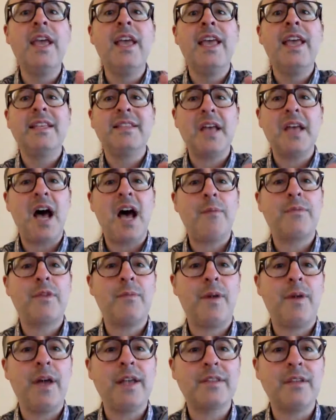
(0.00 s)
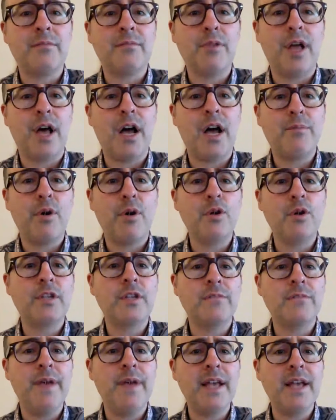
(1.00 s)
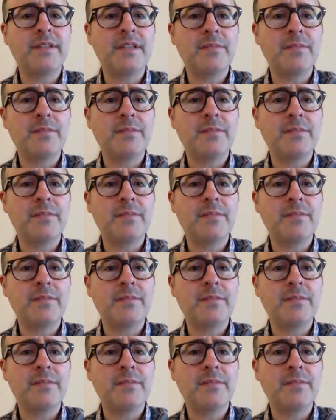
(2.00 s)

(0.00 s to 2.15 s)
is optimize the blog post as best